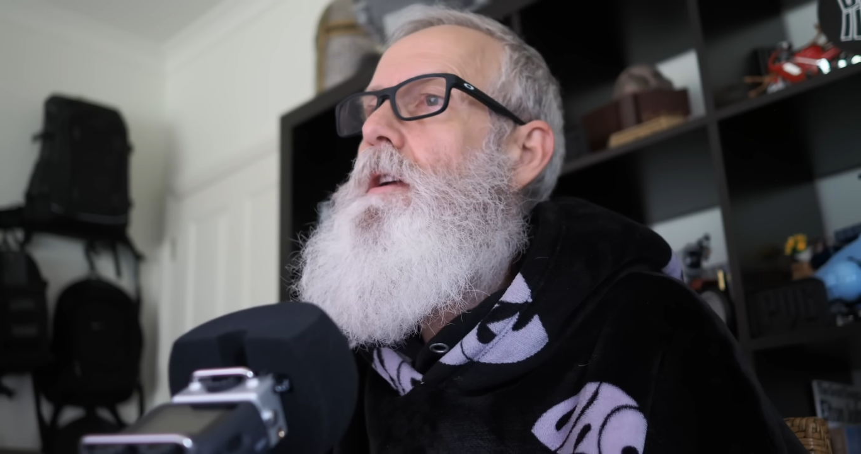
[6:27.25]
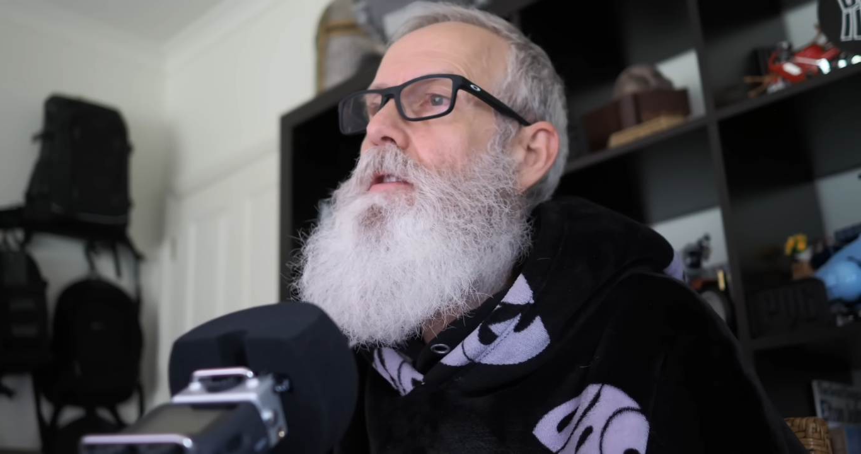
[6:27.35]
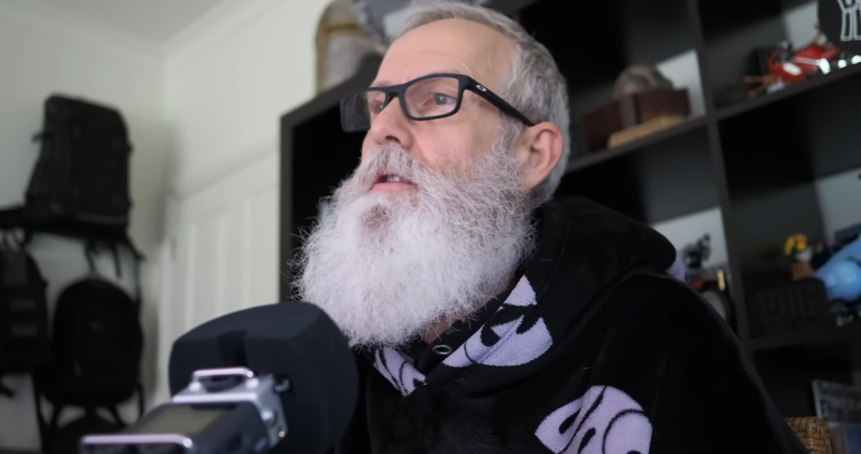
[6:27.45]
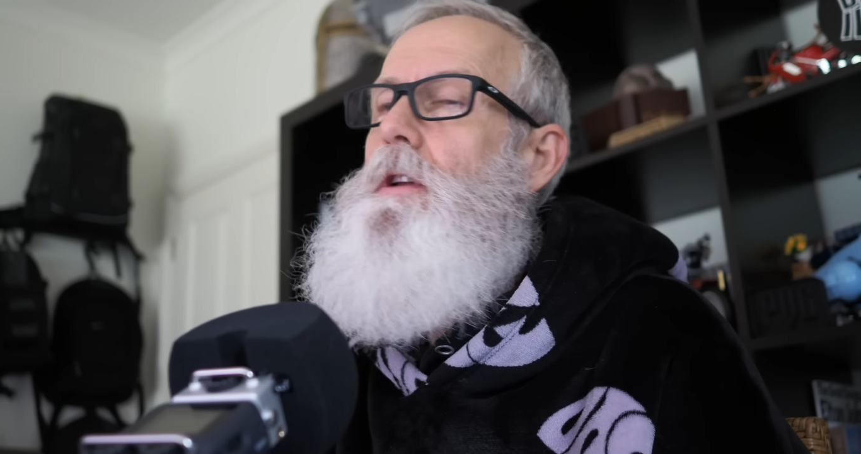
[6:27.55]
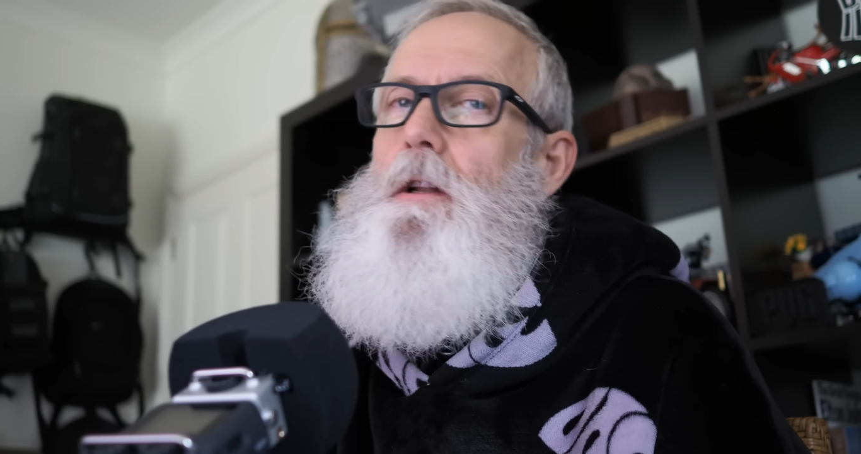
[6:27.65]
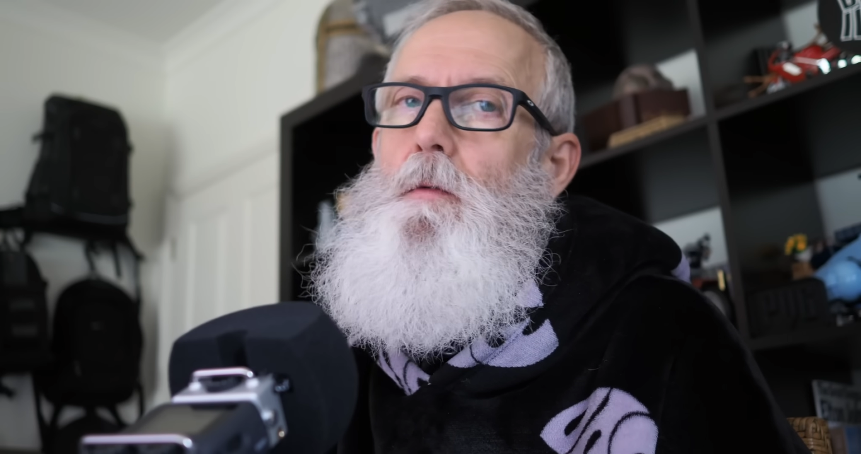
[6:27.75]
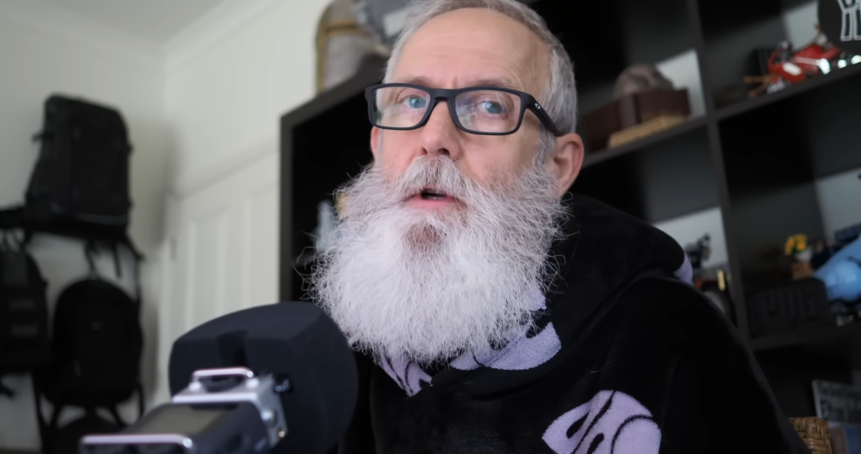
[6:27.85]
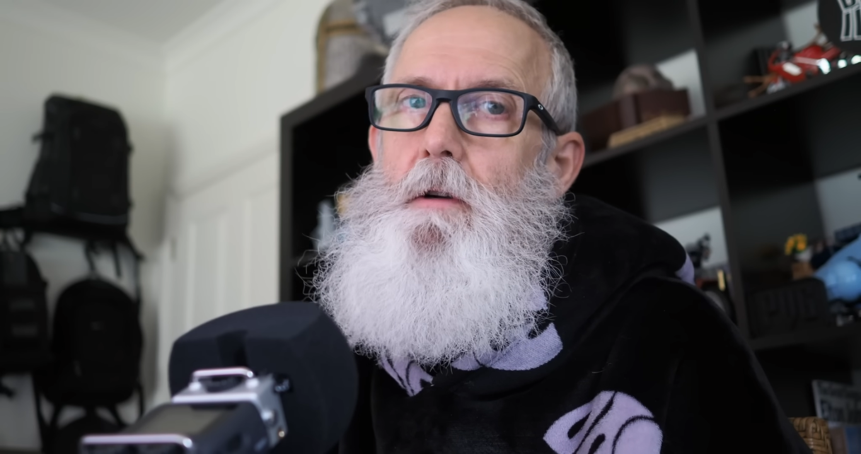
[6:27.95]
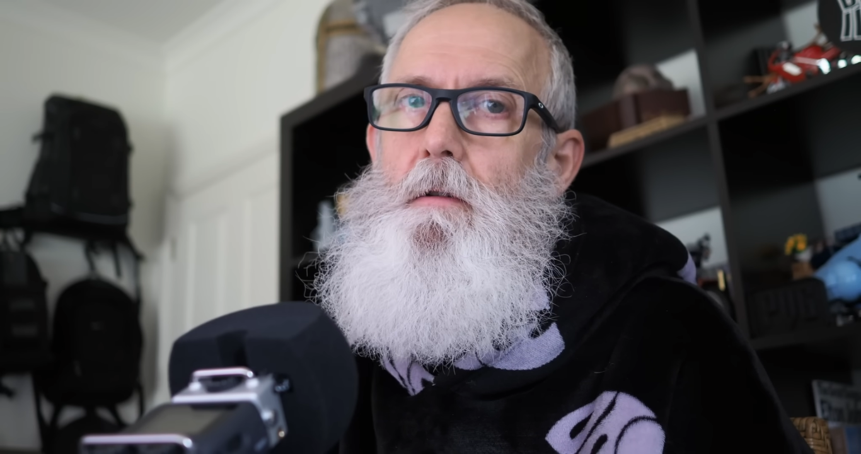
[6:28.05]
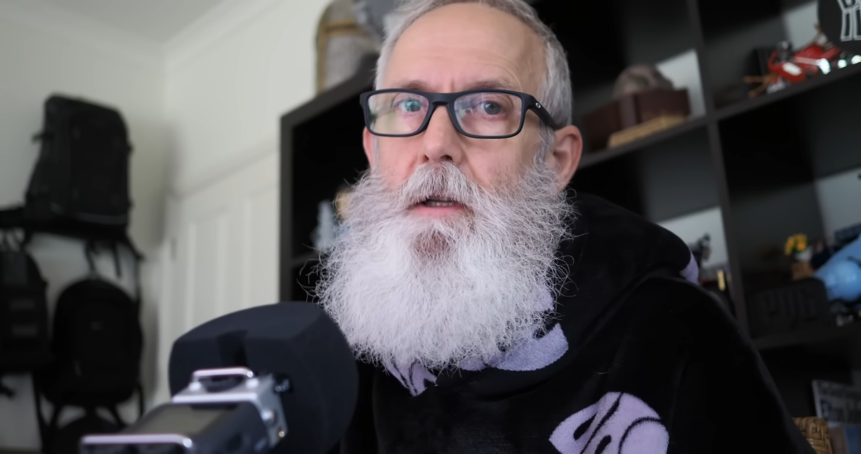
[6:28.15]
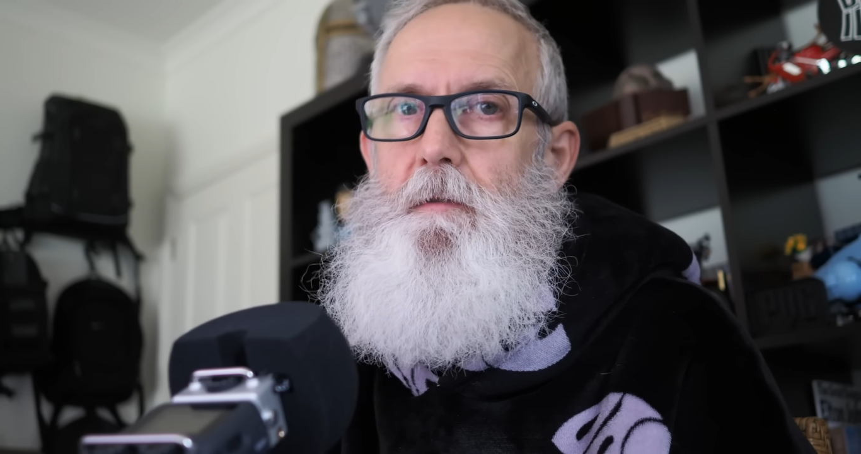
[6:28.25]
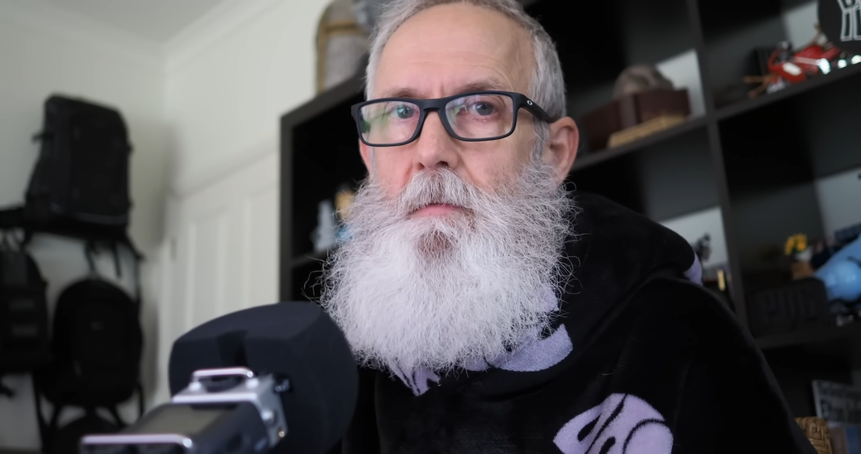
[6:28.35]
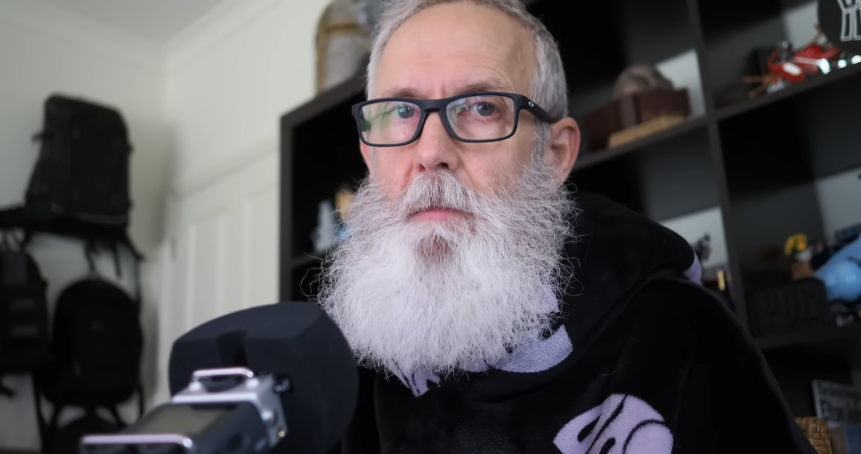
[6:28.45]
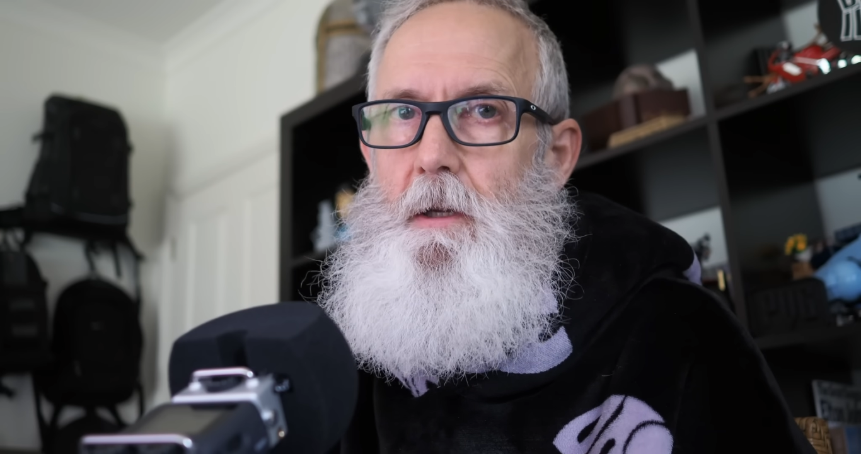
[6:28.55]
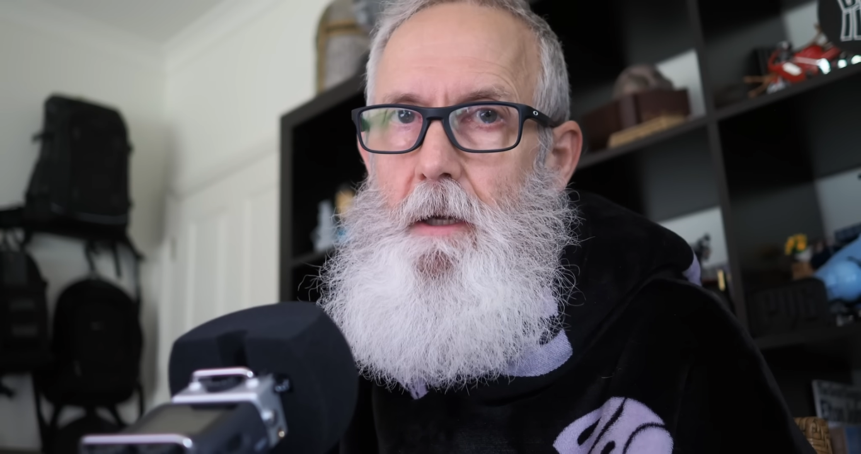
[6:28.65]
you get wheel
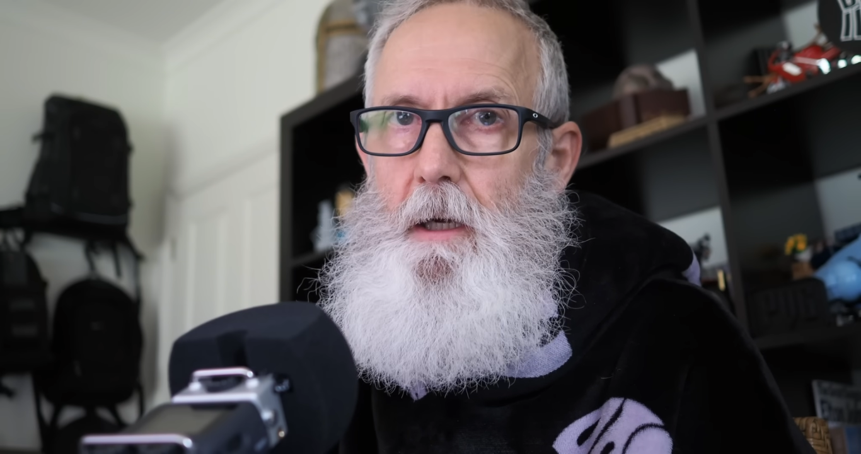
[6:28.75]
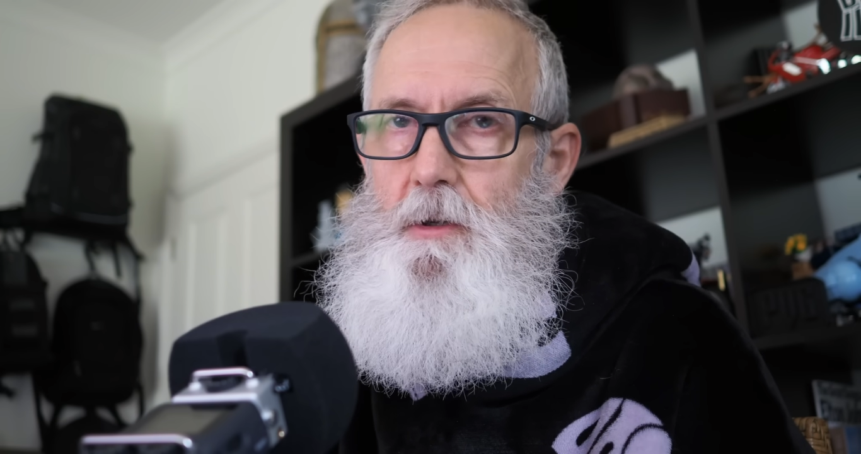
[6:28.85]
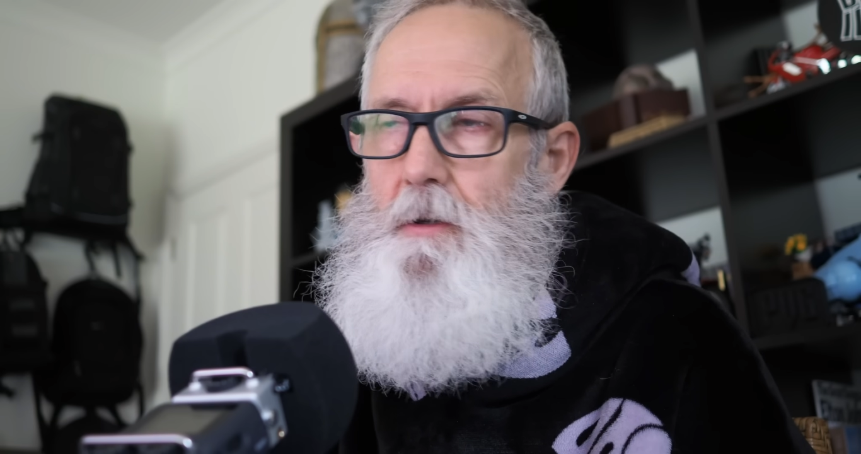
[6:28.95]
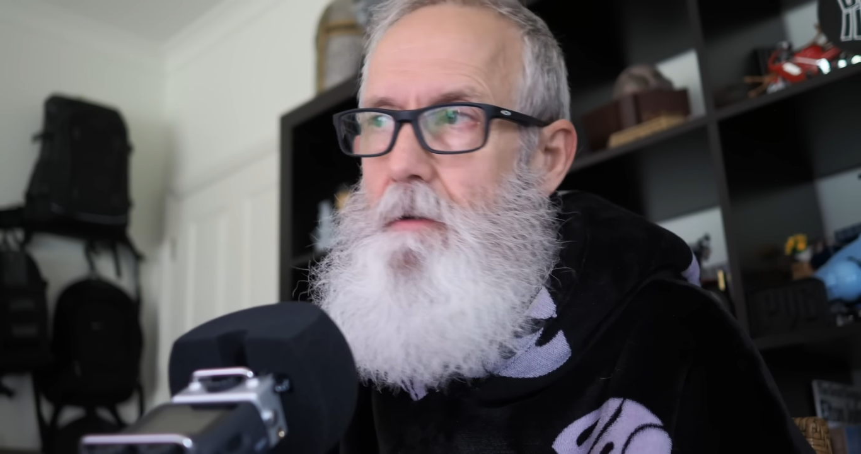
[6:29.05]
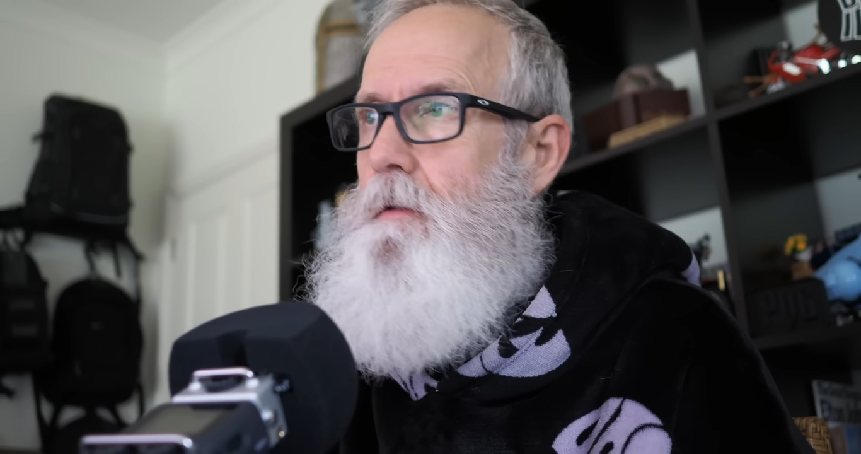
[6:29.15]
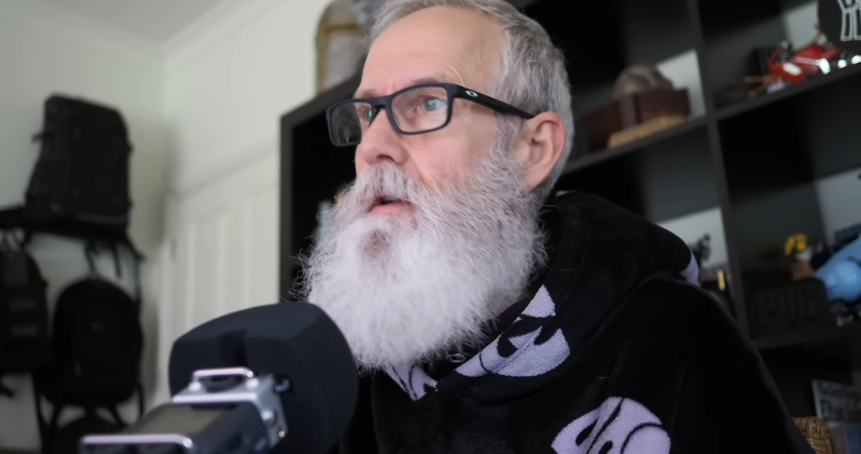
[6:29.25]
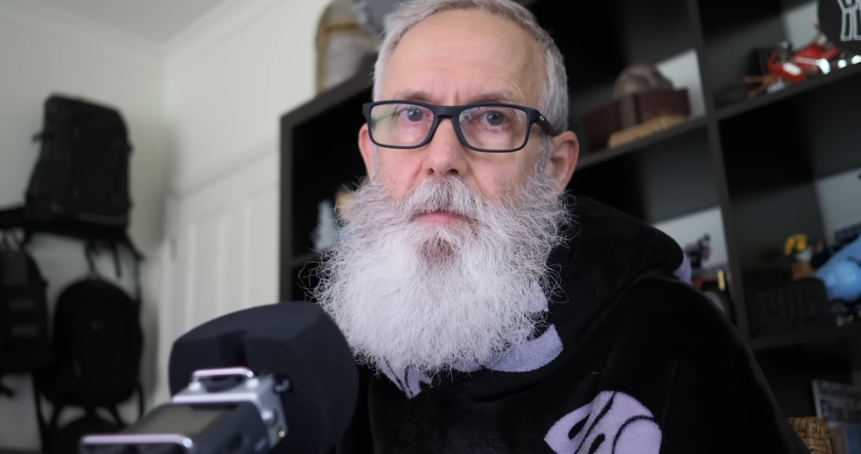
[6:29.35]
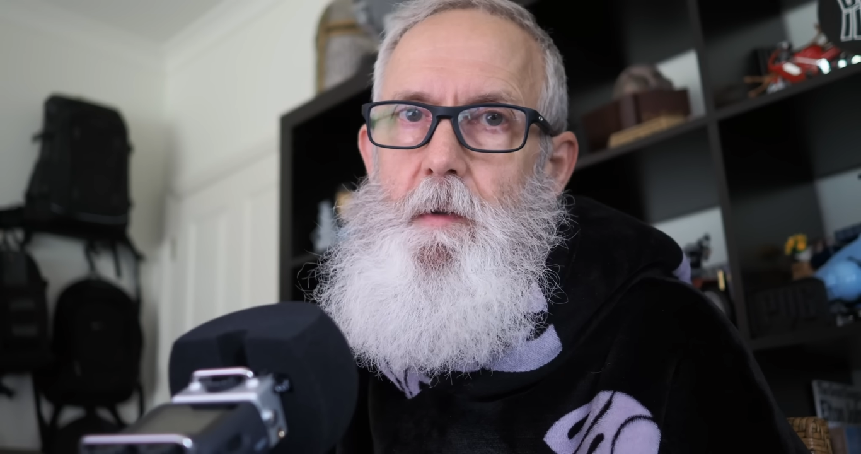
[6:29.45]
lift mitigation.